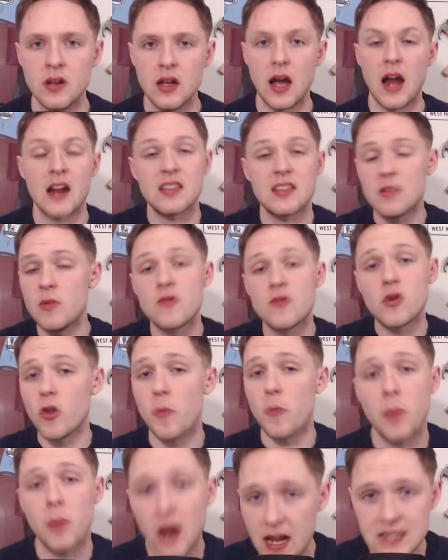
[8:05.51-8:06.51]
And I think we've got the
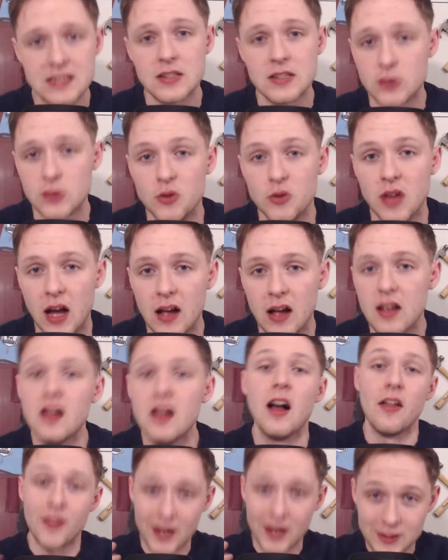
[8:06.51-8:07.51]
players to do that.
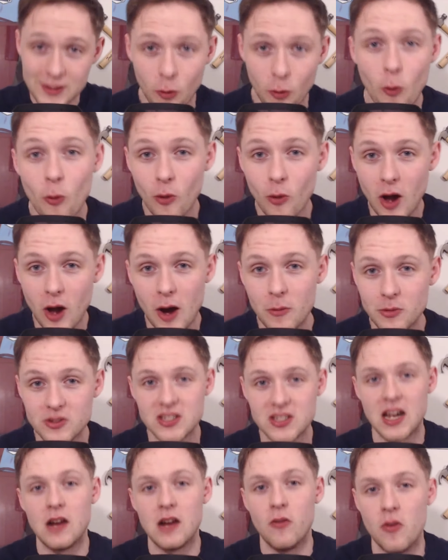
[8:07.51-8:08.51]
And that is all I will
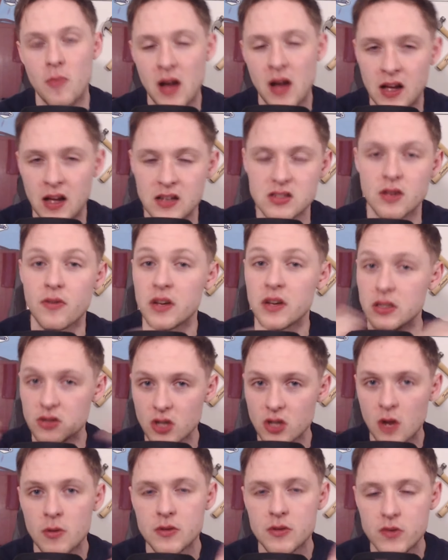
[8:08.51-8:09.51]
say on the matter. So thank you
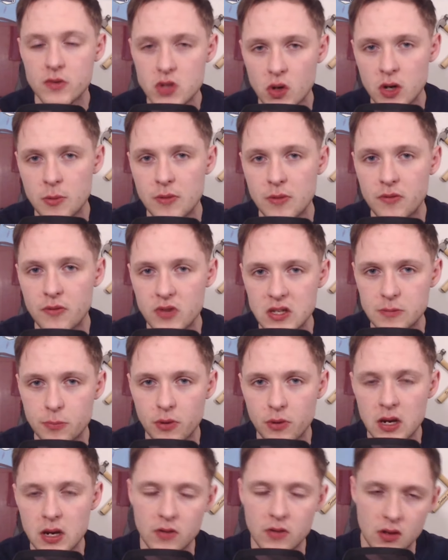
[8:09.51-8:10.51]
so much for joining me for this
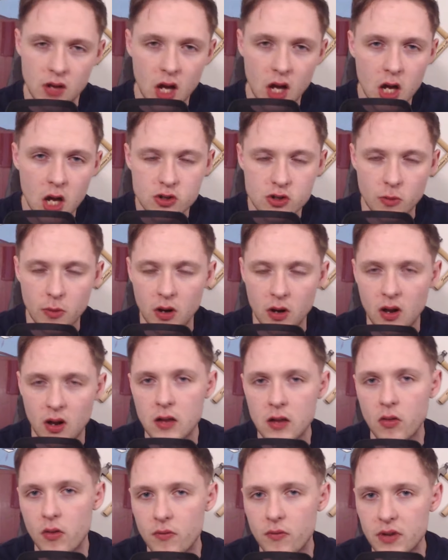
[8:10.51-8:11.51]
preview. Drop a like
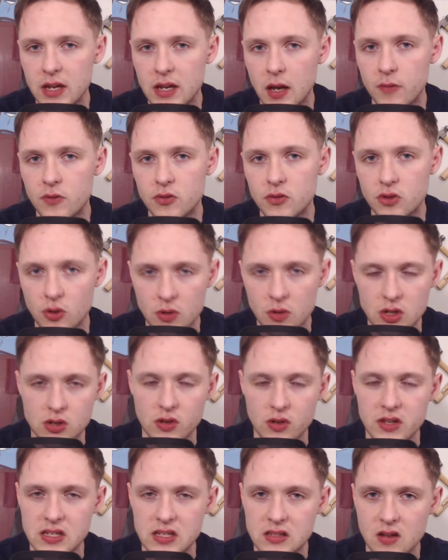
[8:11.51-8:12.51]
on the video if you do enjoy
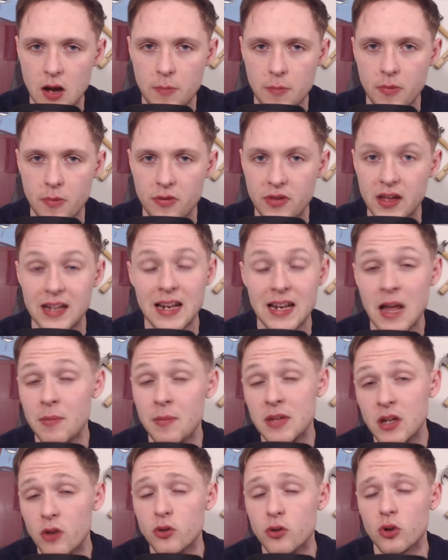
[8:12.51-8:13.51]
this type of thing. Let me
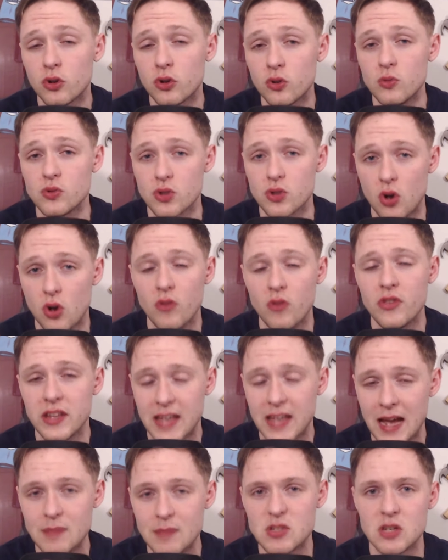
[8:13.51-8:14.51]
know your thoughts on the
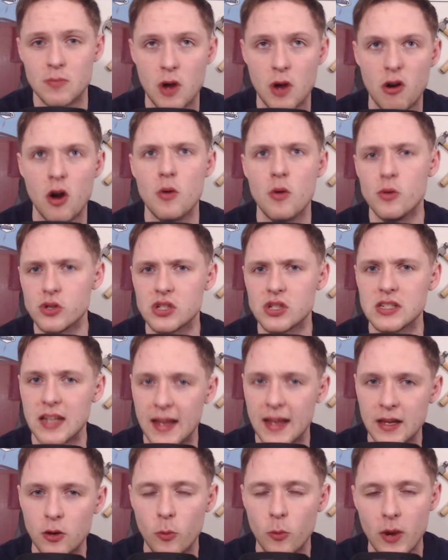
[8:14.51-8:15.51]
game tomorrow or
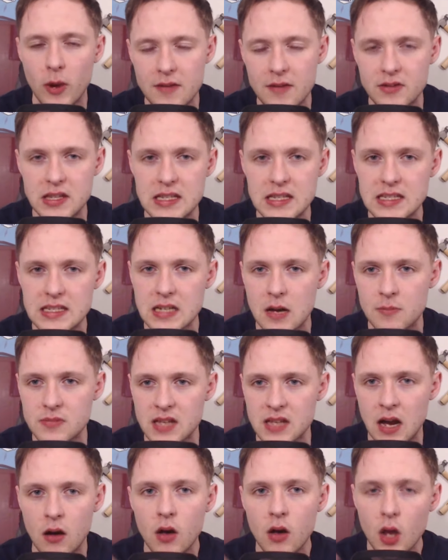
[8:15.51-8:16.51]
today or whenever this comes
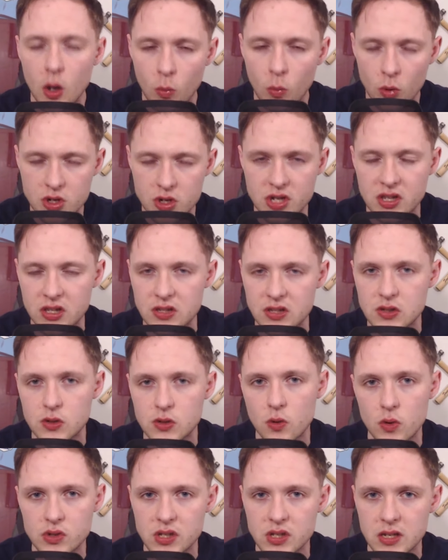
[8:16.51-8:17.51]
out. What do you think the
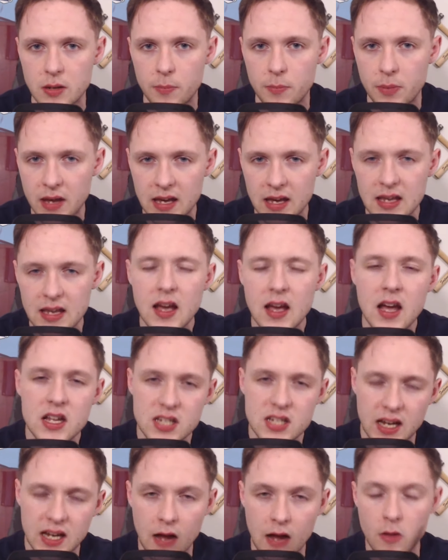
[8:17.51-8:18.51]
score is going to be?
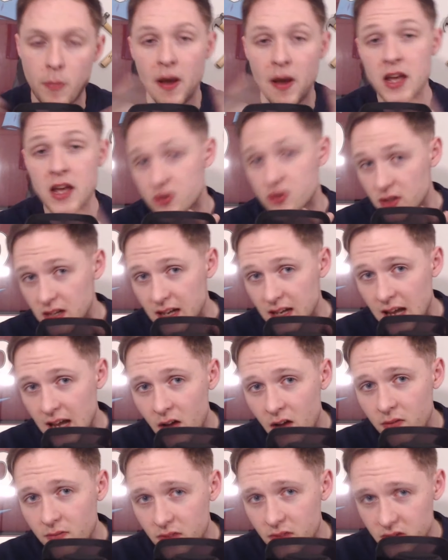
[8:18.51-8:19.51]
Check out the Patreon
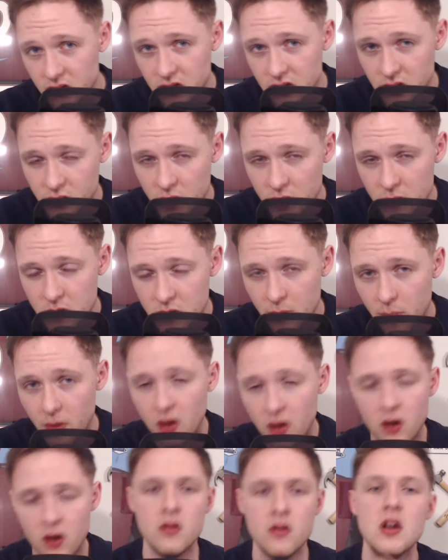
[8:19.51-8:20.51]
account in the description
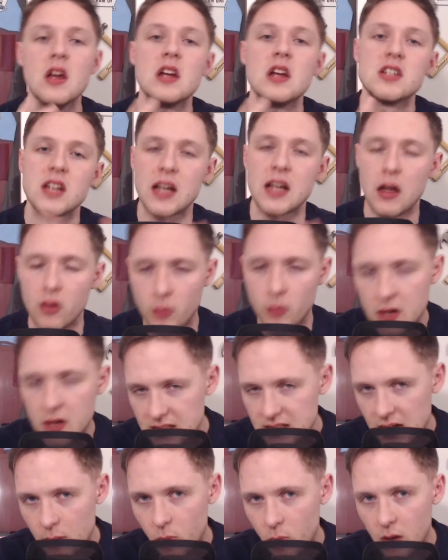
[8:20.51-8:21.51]
below. Check out the West
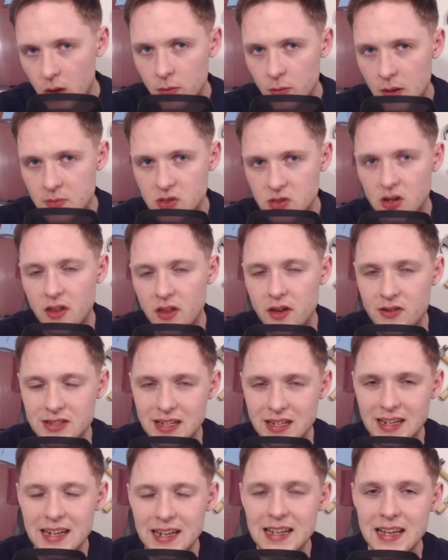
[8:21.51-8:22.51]
Ham Way website. There is a
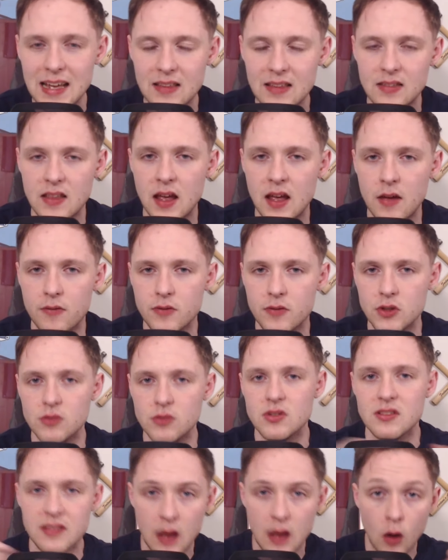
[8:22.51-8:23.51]
link in there for you
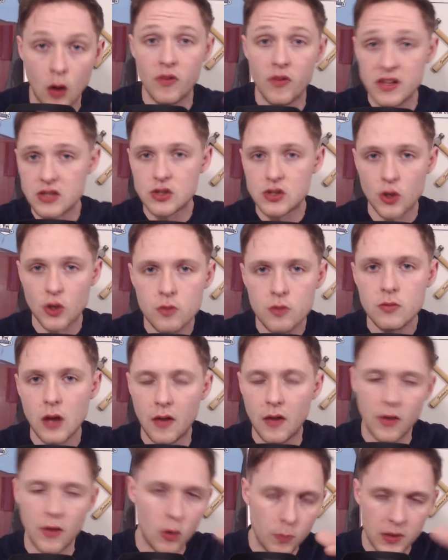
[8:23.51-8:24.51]
to delve into.
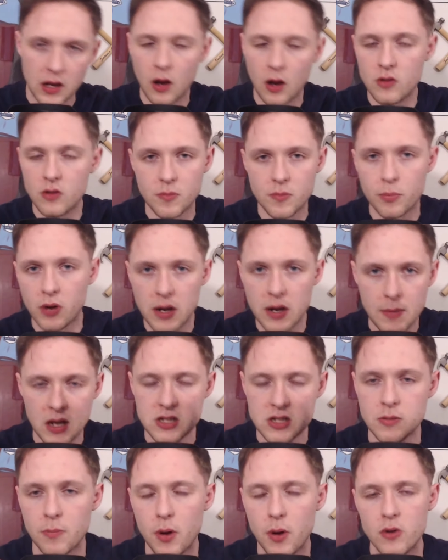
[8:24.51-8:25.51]
And there will be loads of
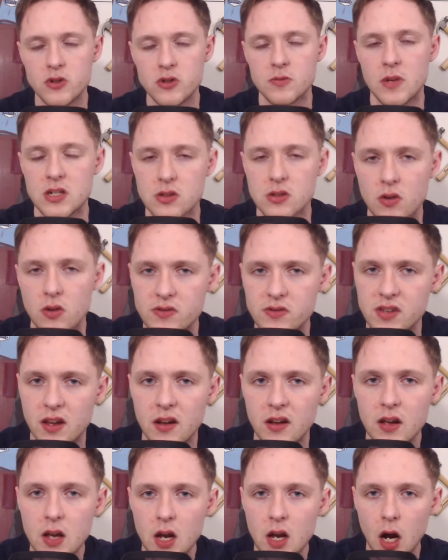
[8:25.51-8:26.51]
pre-match and post-match
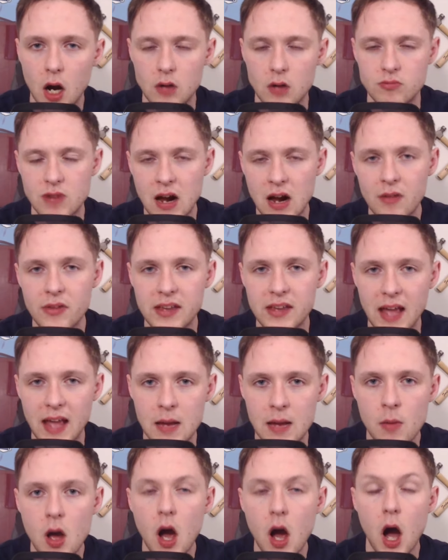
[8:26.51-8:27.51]
content around the
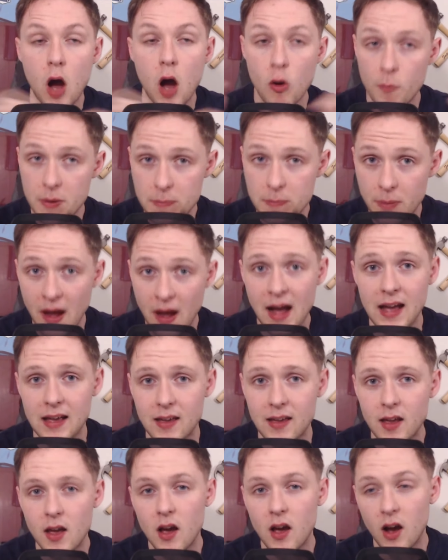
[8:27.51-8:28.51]
game. I will be back.